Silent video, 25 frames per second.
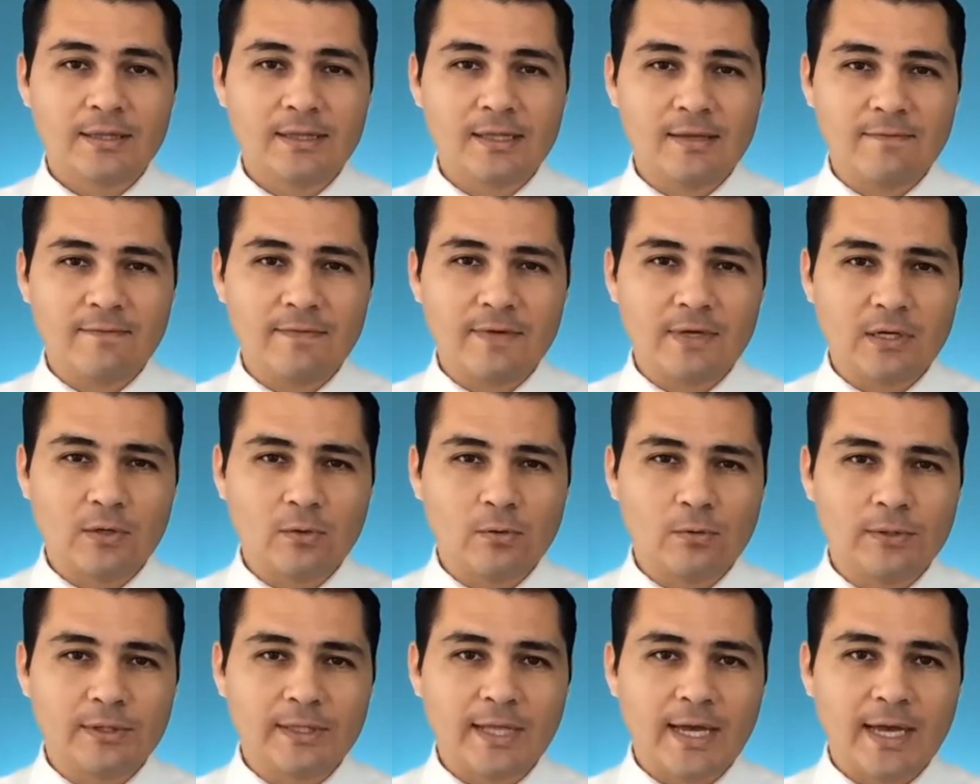
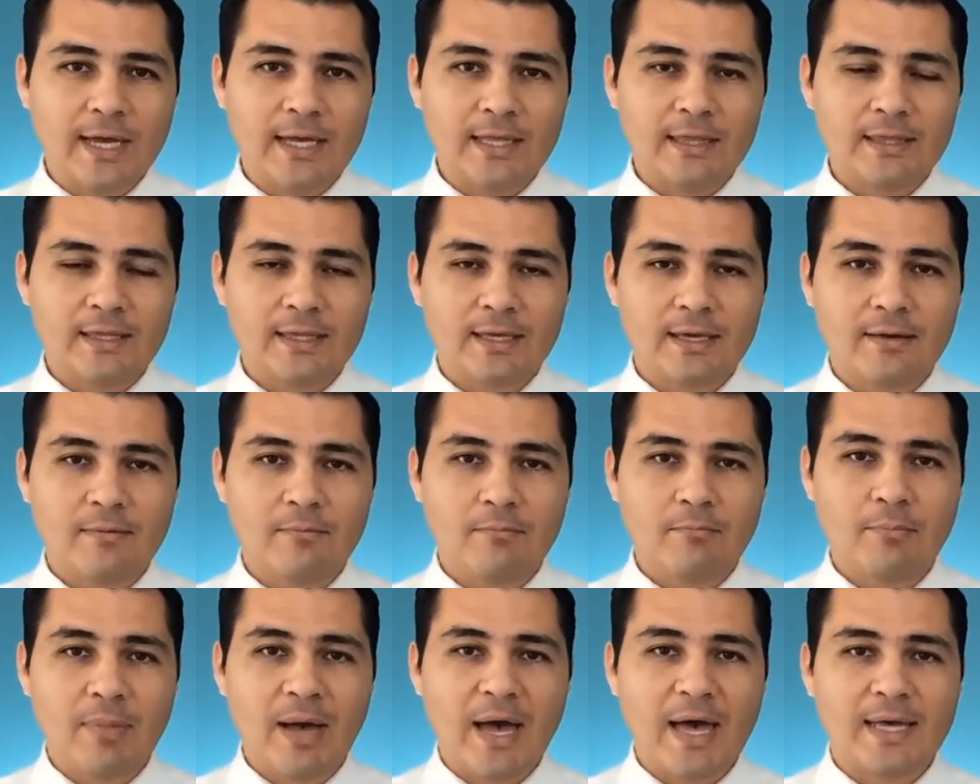Dificultad
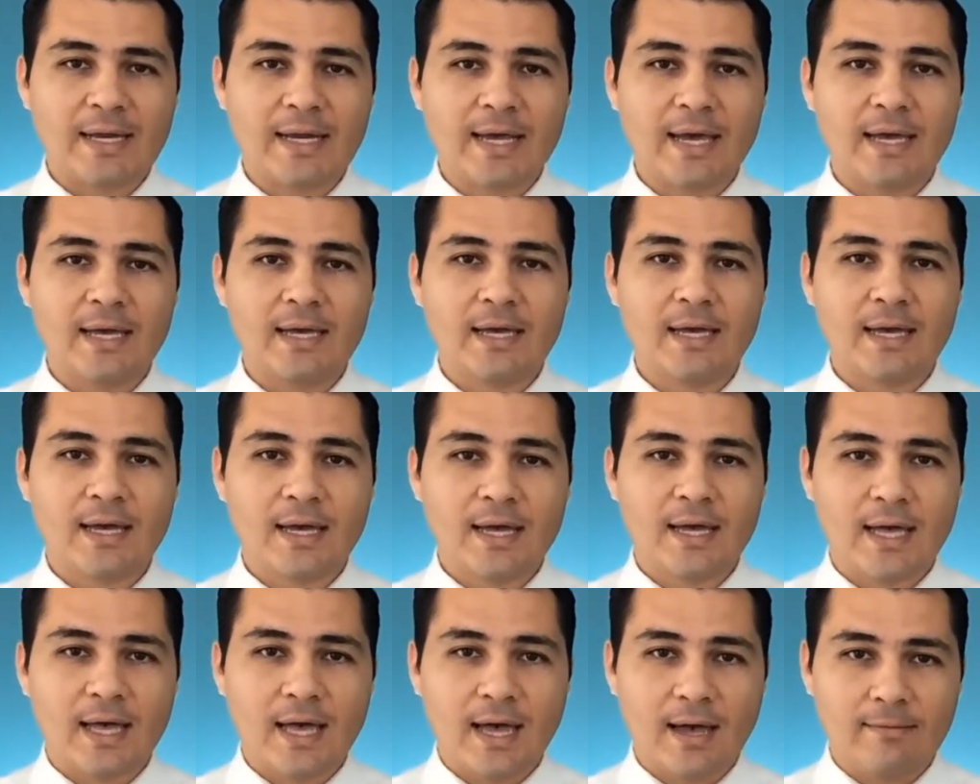para
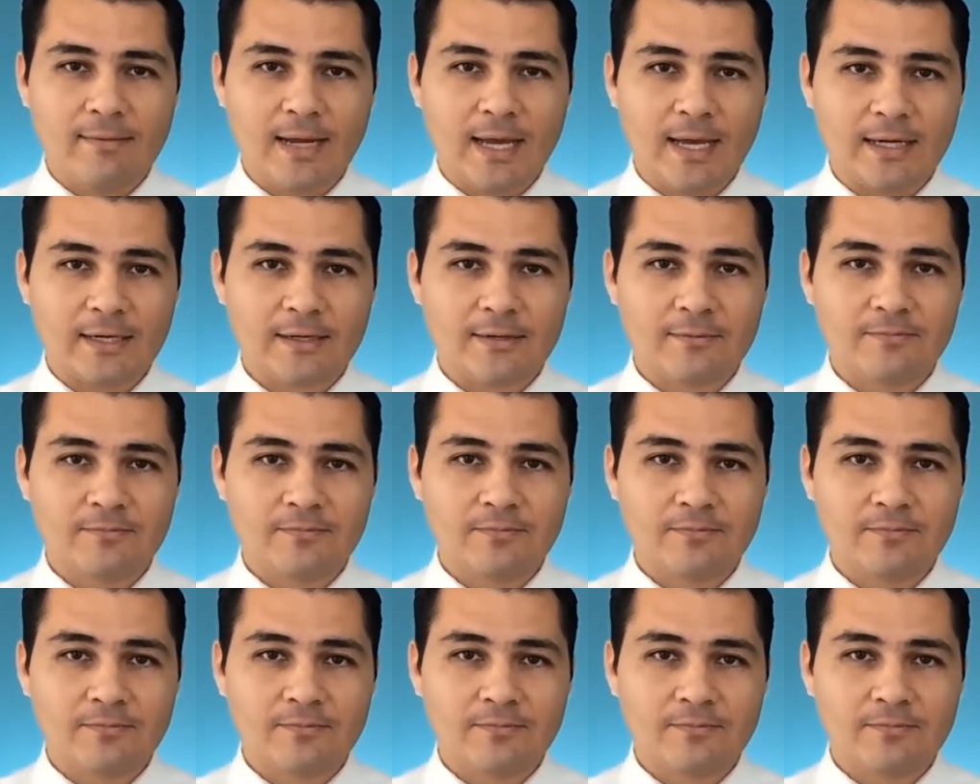hablar.